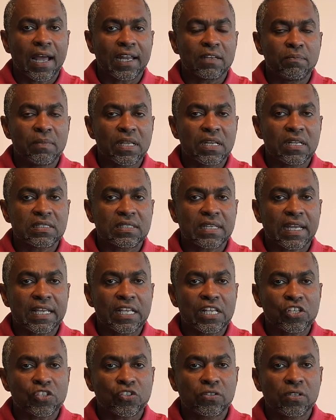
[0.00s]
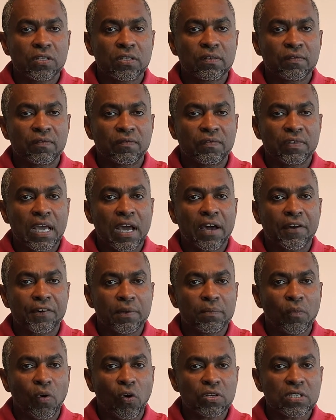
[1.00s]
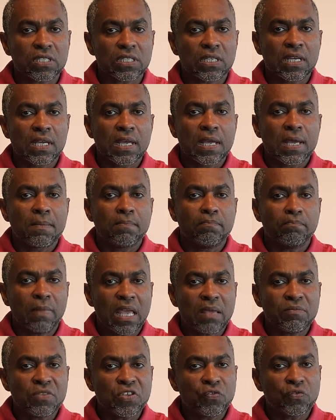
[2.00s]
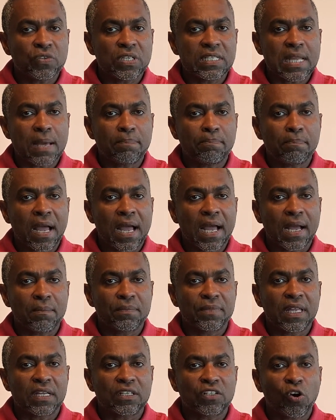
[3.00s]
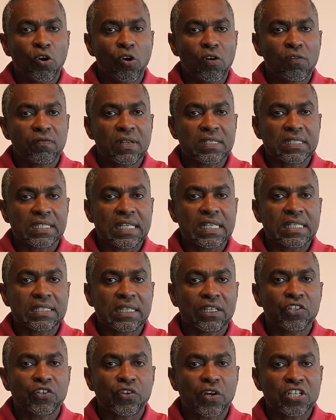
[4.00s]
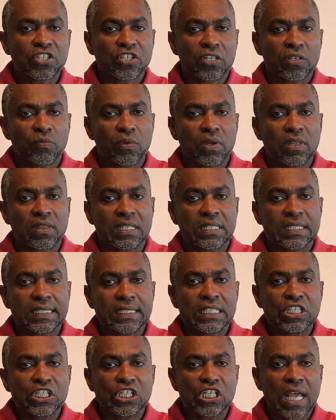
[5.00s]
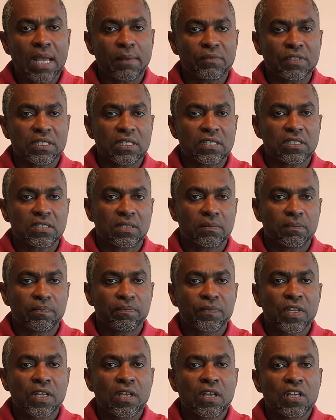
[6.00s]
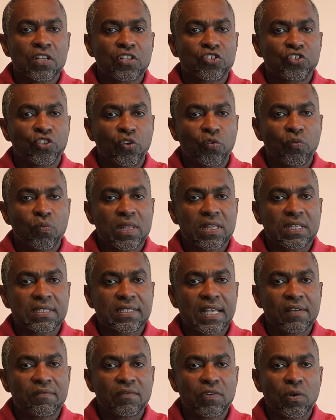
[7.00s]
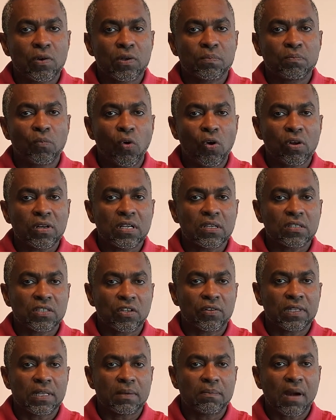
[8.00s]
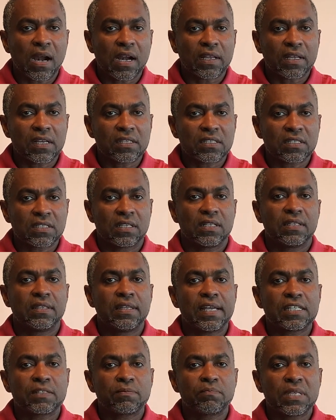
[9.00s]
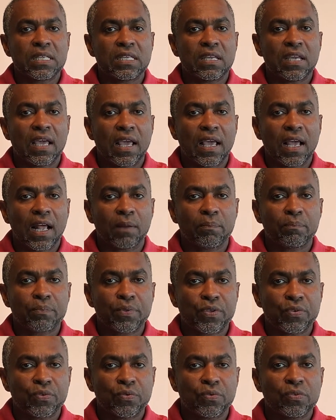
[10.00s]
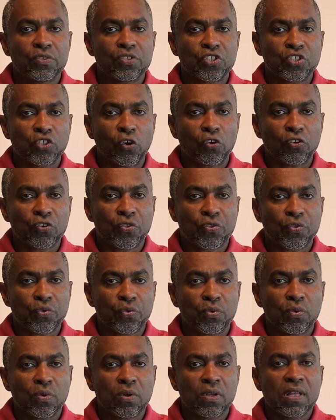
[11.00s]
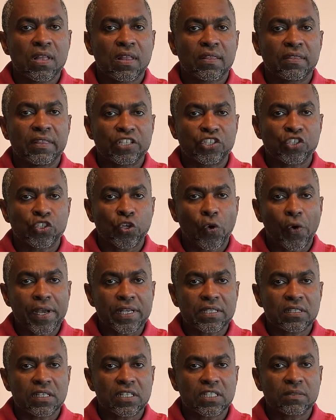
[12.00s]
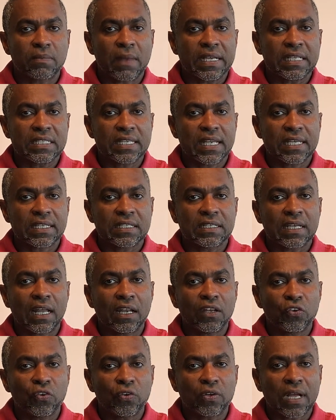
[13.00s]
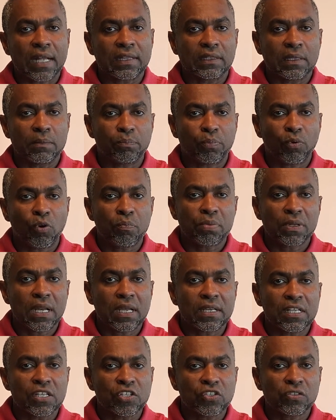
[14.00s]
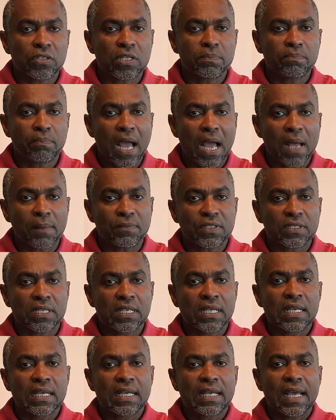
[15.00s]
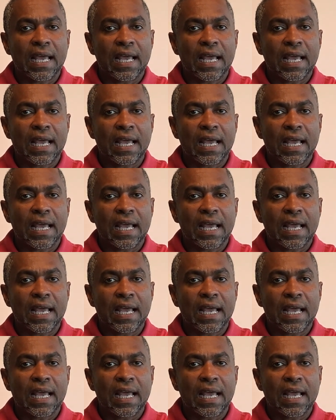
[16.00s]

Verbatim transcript: administer insulin via remote. Maybe you need a pump that offers integration with a CGM system. So, with several models on the market, let me help you sort through the choices by taking a look at the popular insulin pumps